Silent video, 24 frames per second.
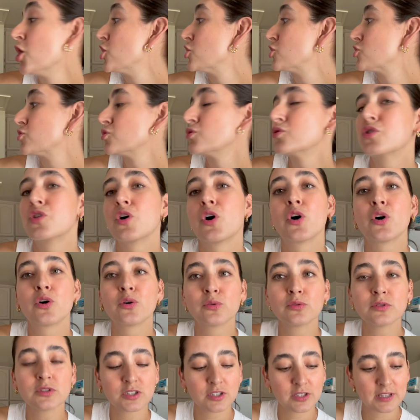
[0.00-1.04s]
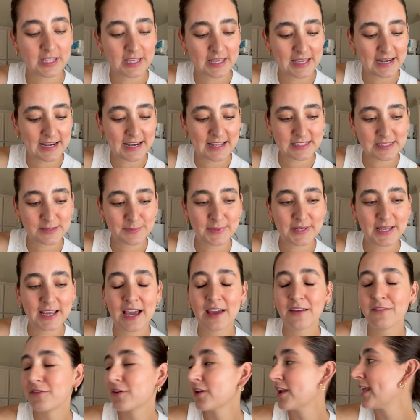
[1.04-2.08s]
to those, so they can last me. I
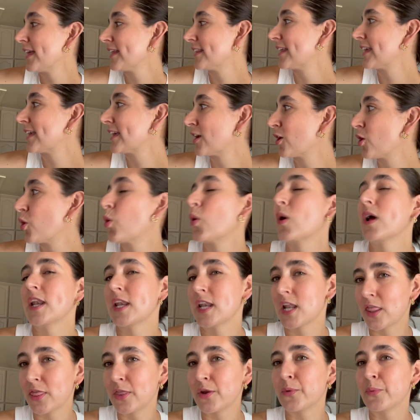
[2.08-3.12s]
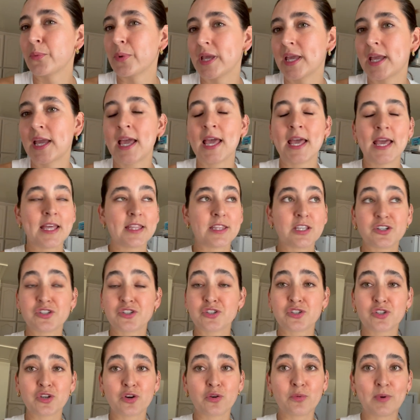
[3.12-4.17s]
feel like they can go another week. They're
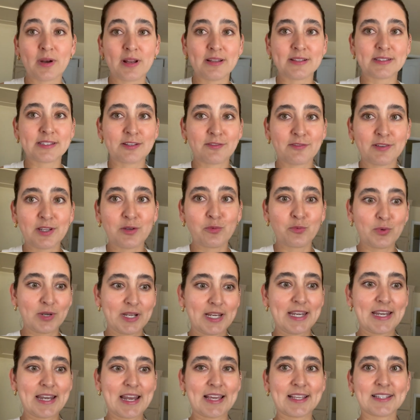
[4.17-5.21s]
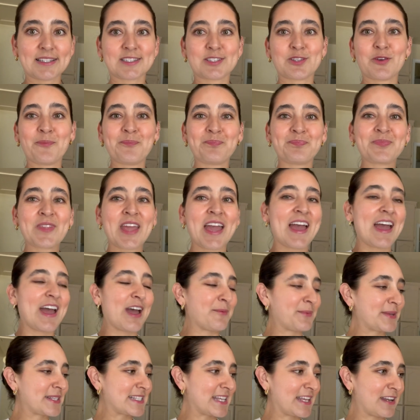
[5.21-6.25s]
still relatively really nice, so I'm
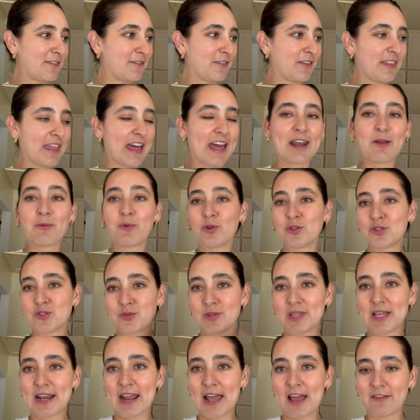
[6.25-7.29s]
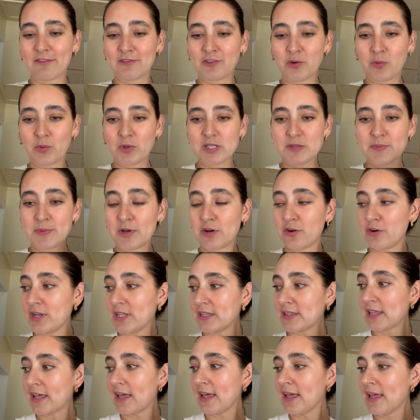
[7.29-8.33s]
excited for that. I will do that afterwards. But
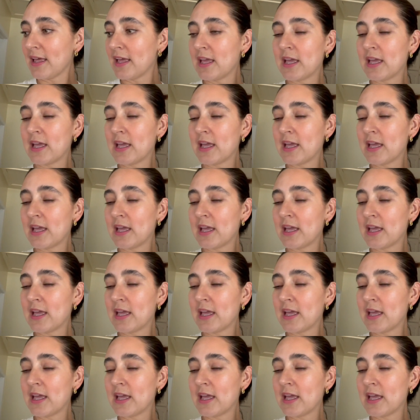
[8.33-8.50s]
ahorita,